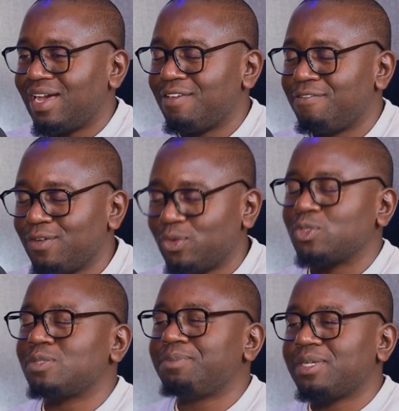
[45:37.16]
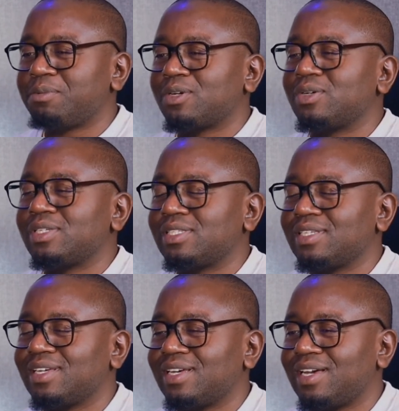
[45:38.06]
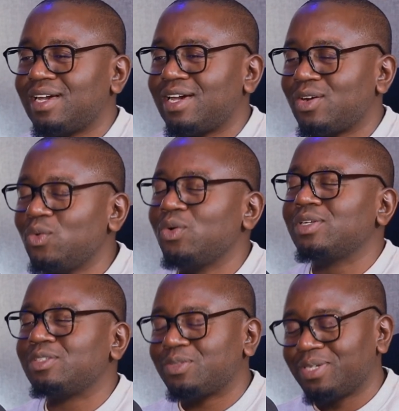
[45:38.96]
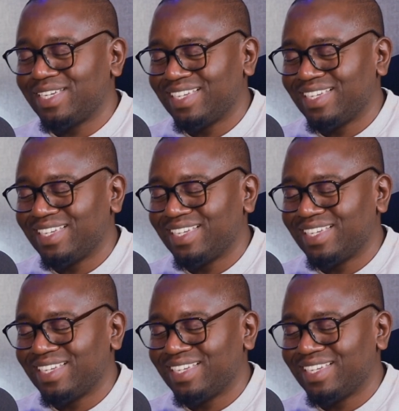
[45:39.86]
I fail to speak because I don't want